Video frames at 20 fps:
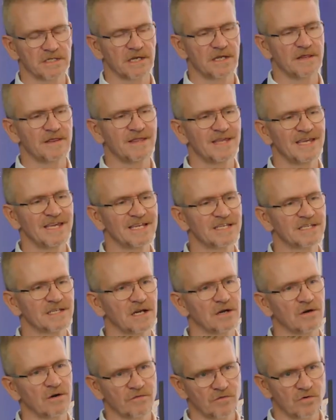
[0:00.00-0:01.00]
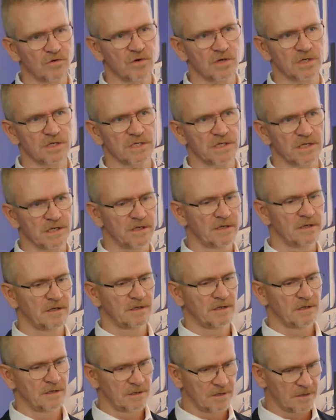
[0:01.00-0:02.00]
And these are, of course,
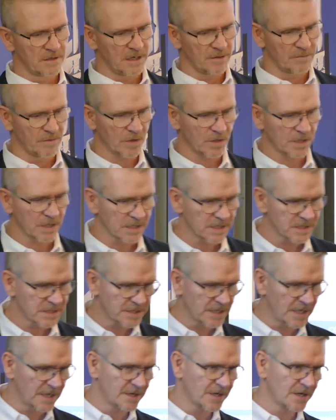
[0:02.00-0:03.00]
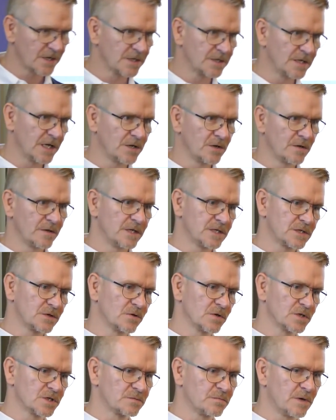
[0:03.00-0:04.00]
I'm not going to stand here and tell you these are
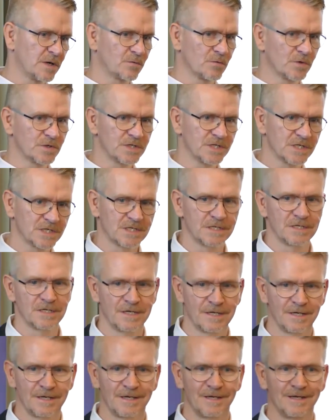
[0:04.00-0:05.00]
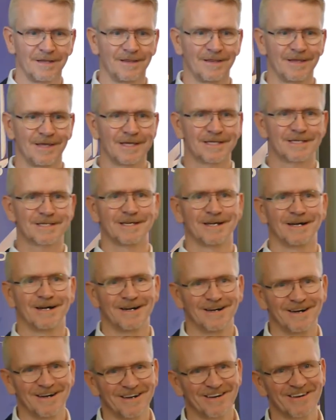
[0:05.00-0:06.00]
all smartwatches. These
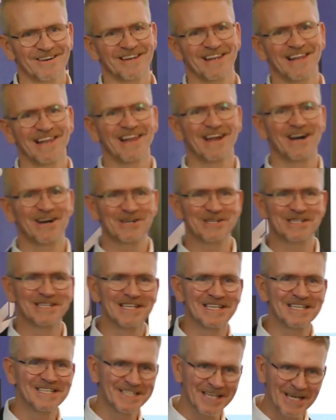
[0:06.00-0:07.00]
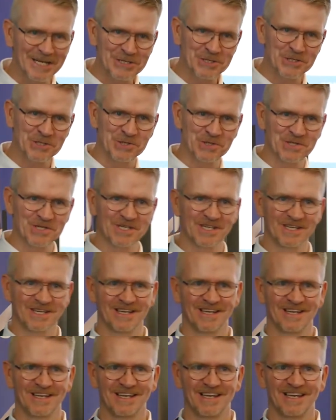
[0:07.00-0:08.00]
are largely sensors
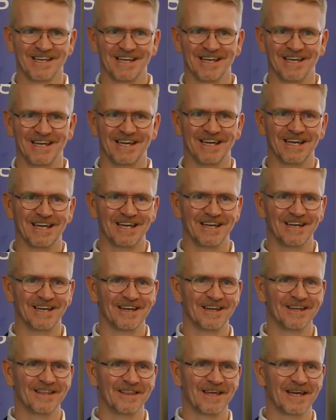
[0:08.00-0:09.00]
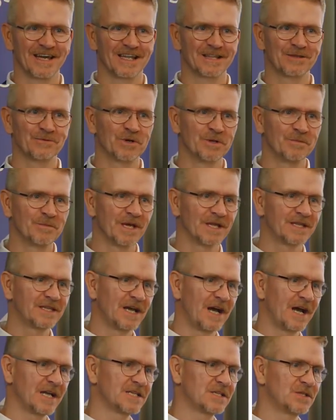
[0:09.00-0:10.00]
that will be
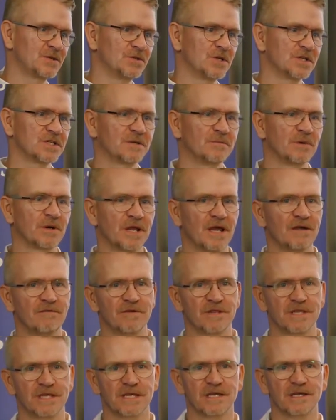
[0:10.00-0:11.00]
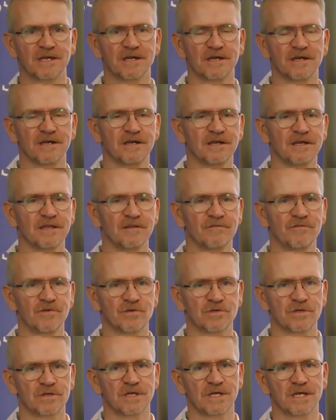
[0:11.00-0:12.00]
attached to just about everything in the
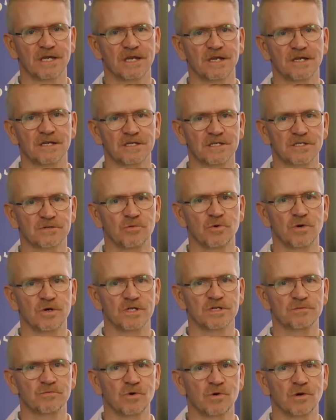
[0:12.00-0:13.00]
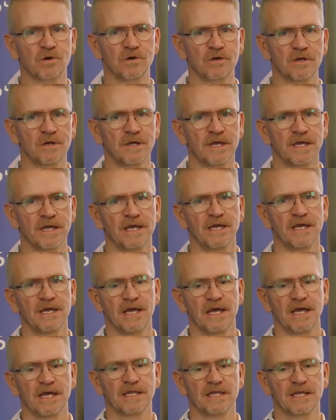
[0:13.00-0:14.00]
future. They're getting smaller and smaller,
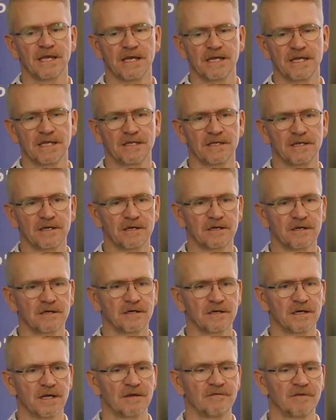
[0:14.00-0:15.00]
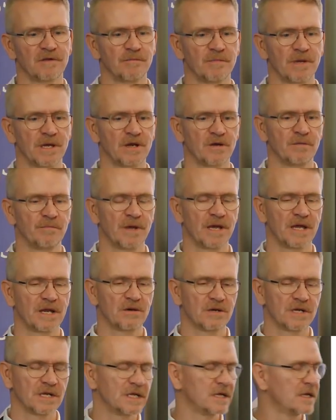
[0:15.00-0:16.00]
and are having better
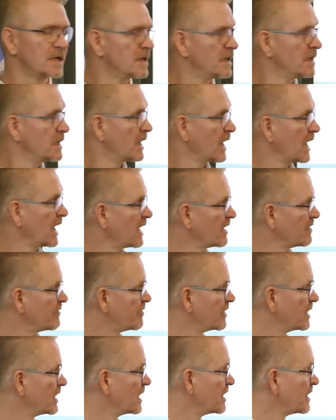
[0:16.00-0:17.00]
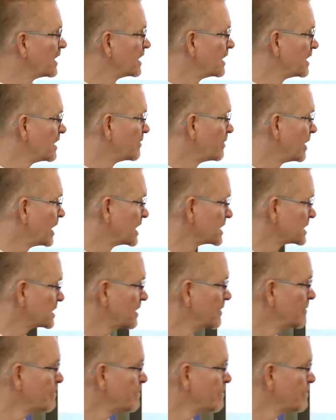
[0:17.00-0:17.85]
battery life than in the past.